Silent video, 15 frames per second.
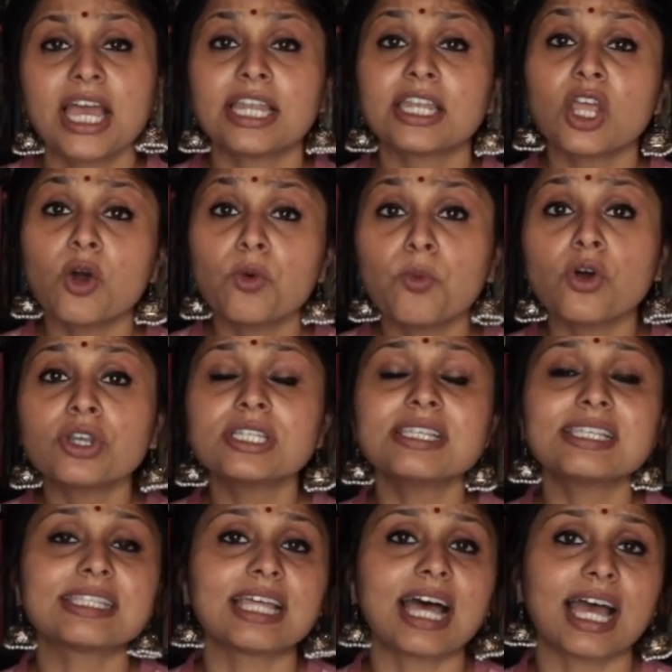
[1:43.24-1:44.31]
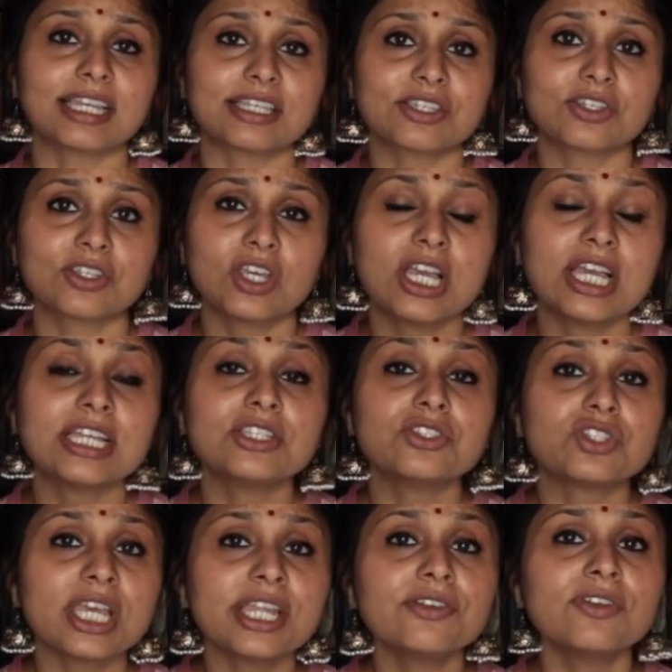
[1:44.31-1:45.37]
Now what is that?
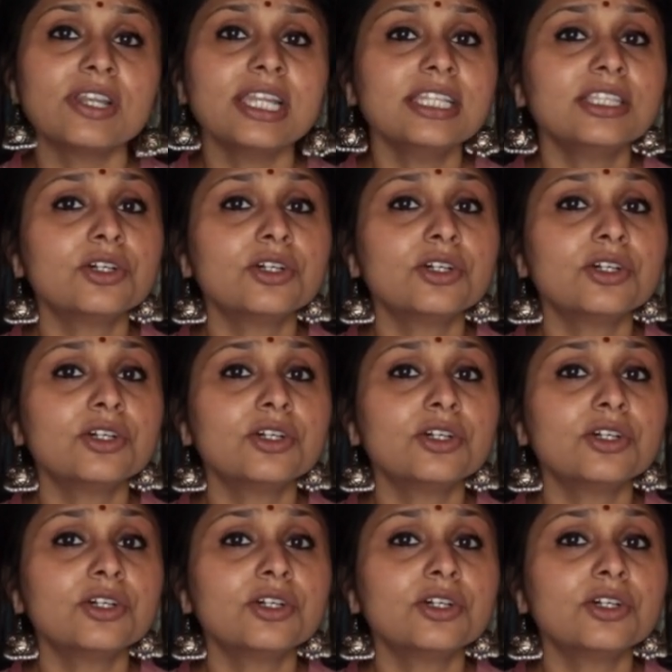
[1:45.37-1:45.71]
Generally,